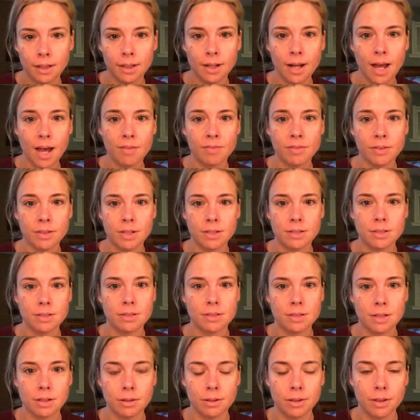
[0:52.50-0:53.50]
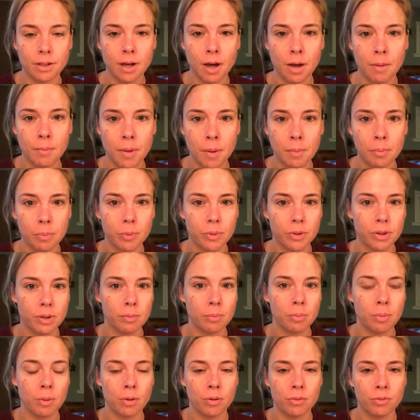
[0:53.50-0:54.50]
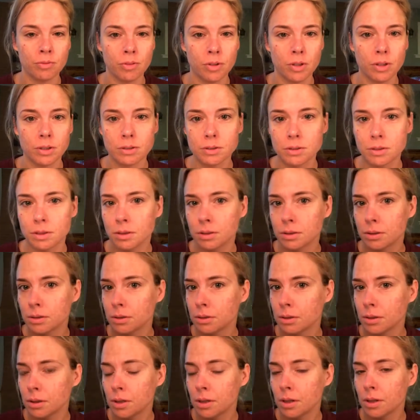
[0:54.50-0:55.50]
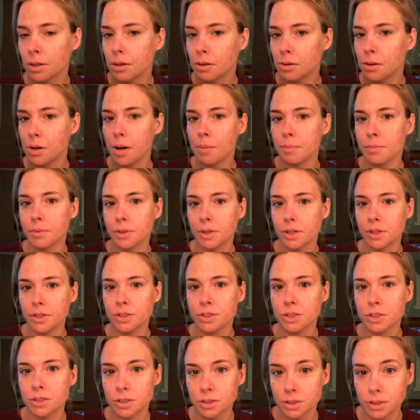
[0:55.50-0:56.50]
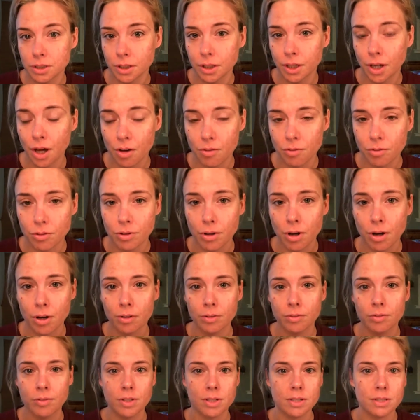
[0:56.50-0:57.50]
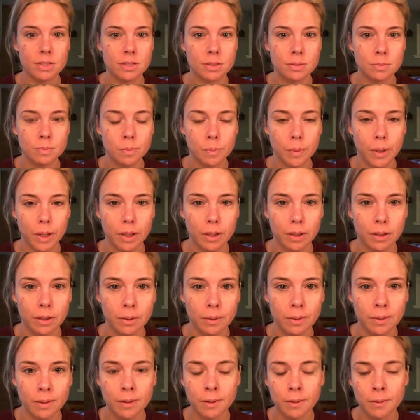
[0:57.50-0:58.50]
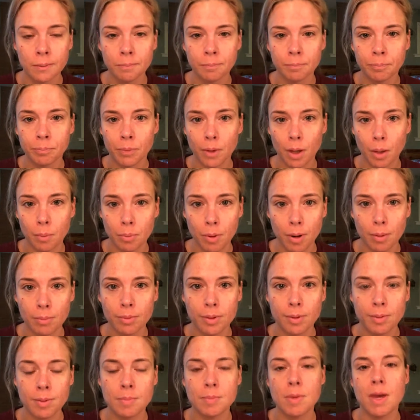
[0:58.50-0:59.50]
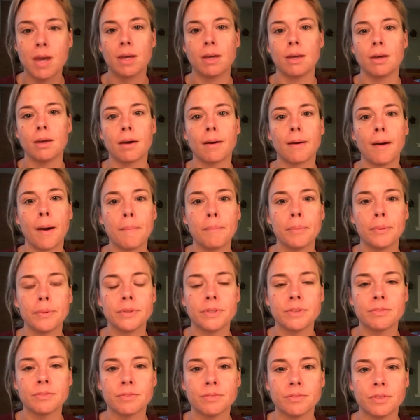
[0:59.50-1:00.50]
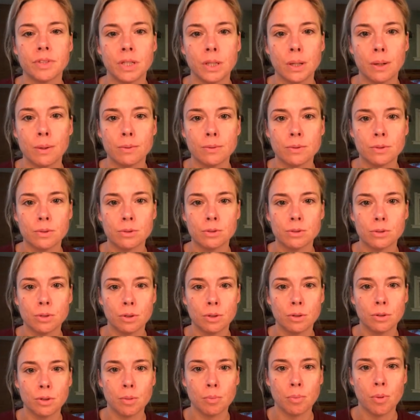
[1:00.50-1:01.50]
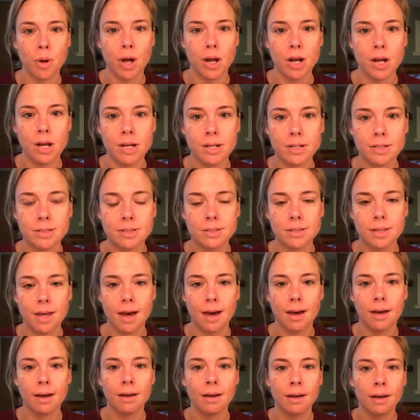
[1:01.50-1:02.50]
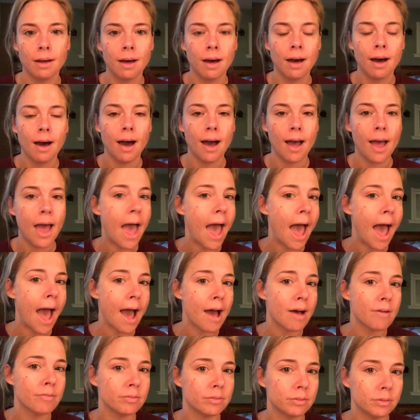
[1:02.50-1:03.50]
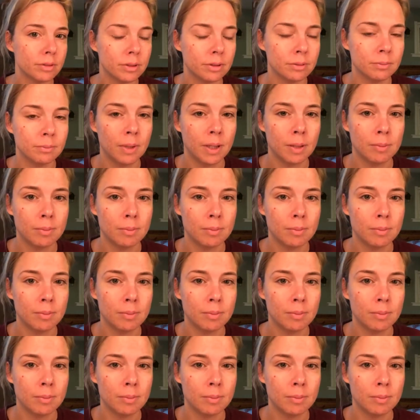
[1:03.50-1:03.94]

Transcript: and haven't necessarily come up with the perfect combination to cover all of this, but I'll probably be making a couple different videos to show you the products that I have, and